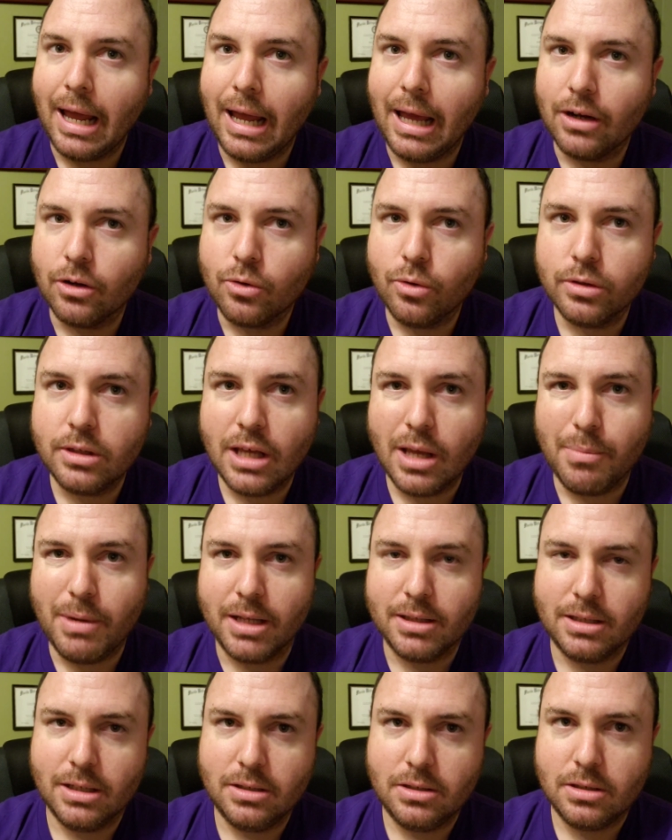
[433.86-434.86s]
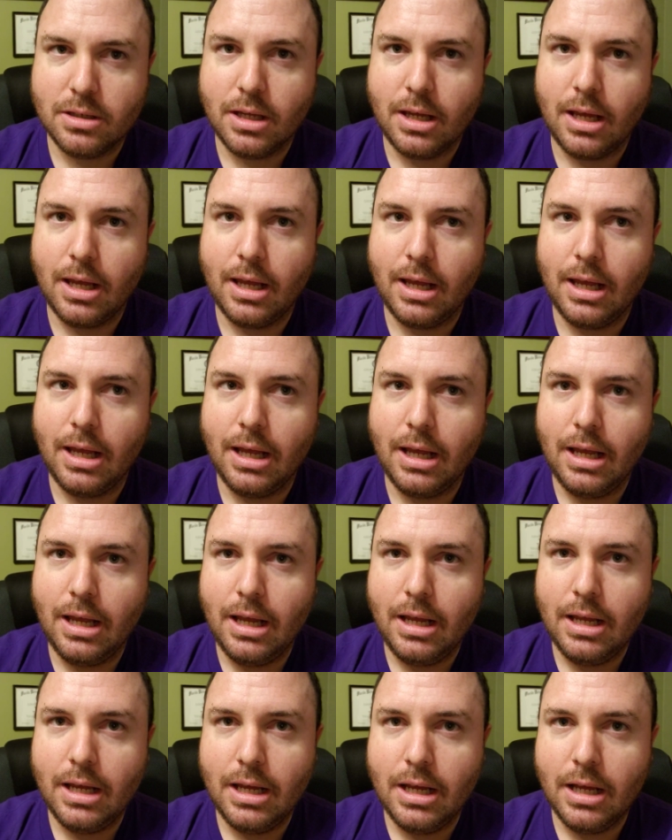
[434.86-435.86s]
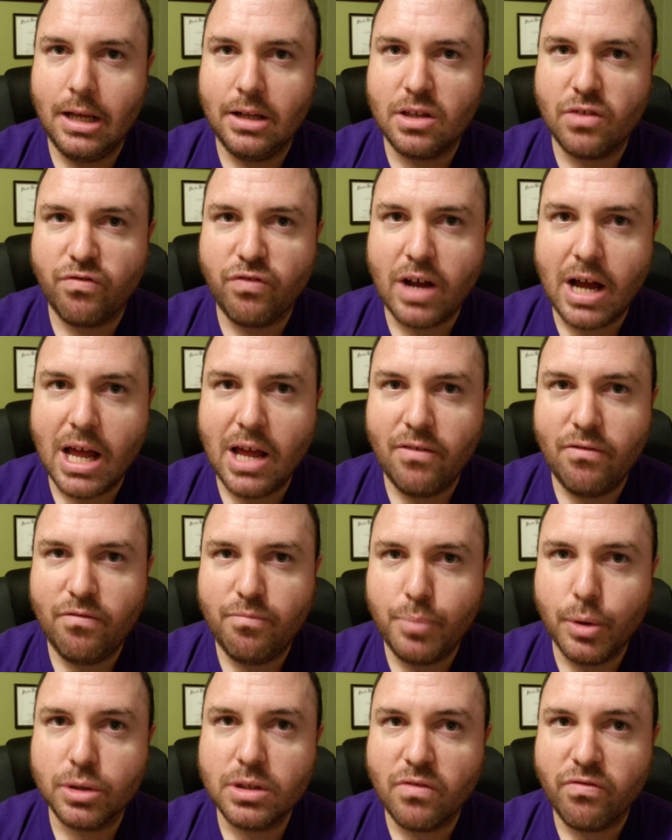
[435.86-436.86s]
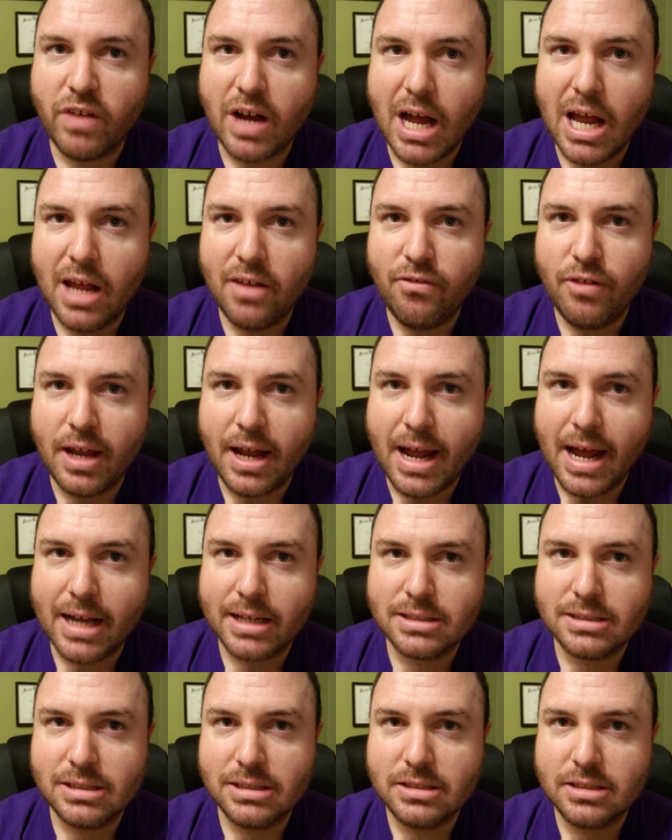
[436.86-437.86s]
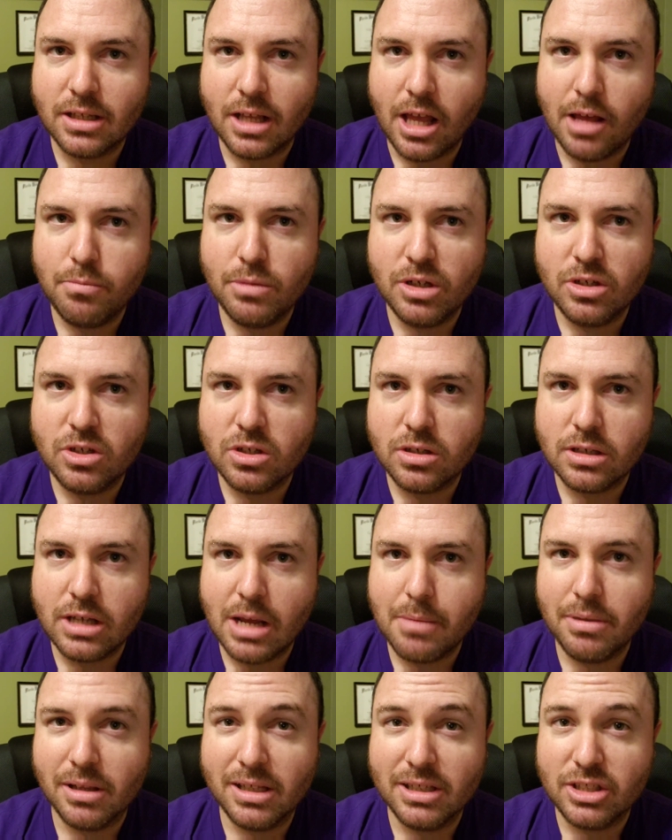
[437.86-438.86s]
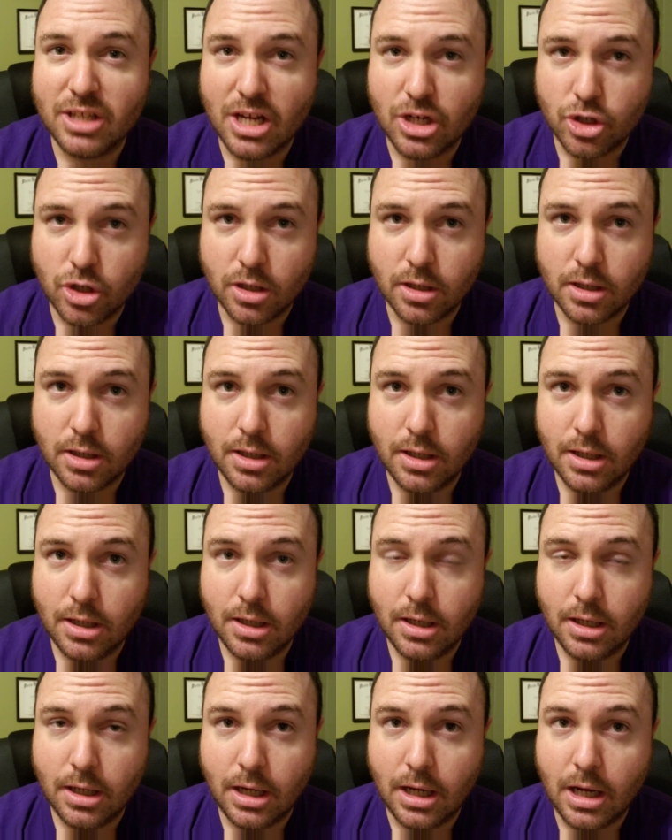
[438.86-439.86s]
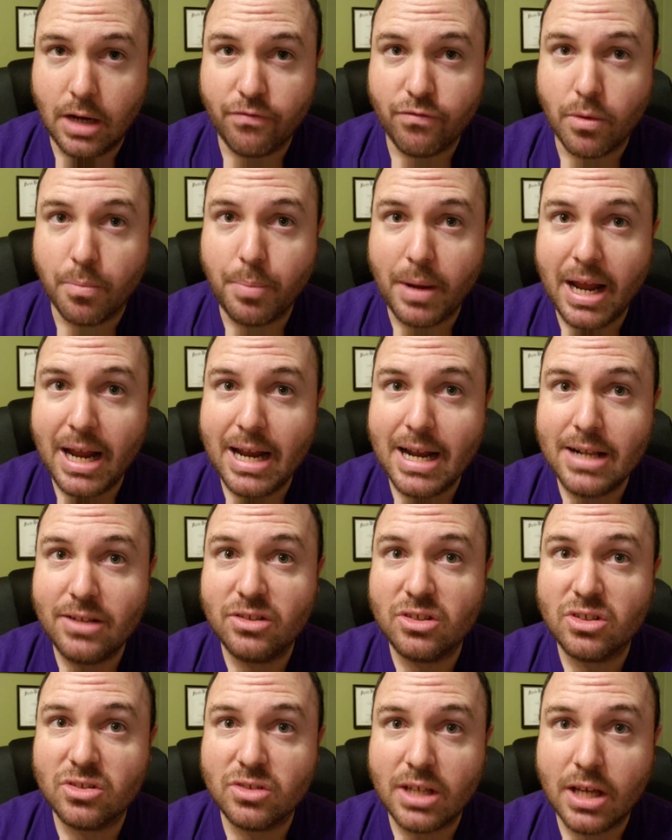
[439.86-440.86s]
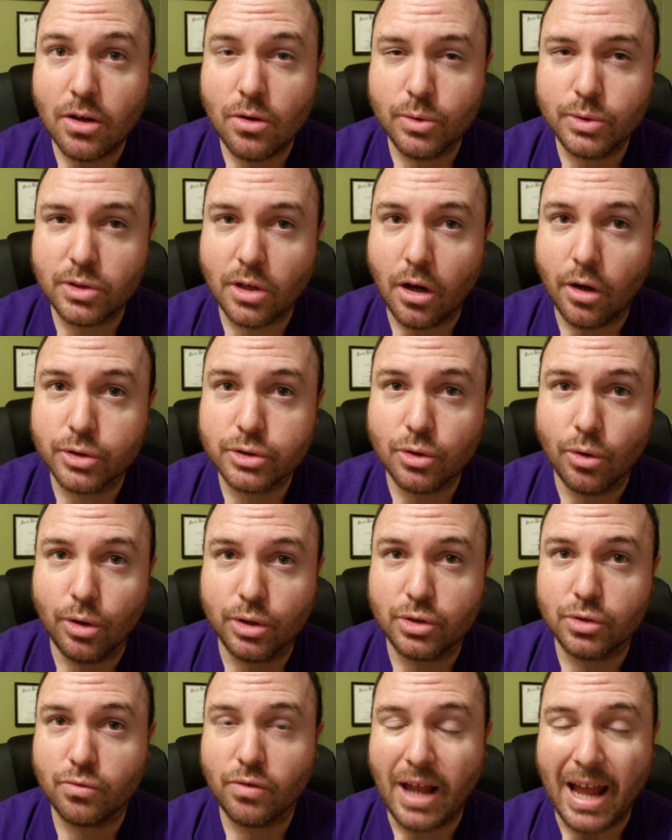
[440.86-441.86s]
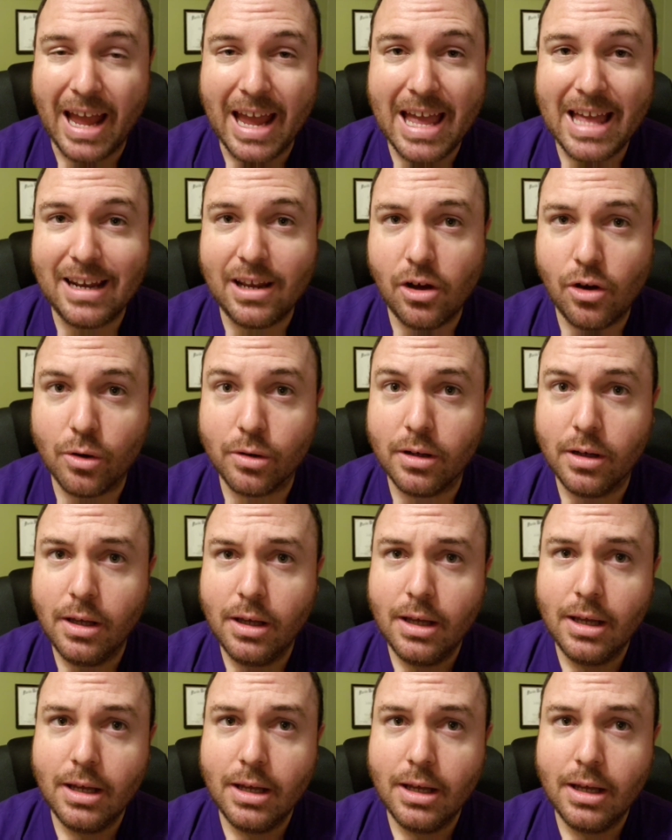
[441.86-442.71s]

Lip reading: And the cool thing about this, it's a built-in 5-axis image stabilization. For pans, tilts, also it's handheld.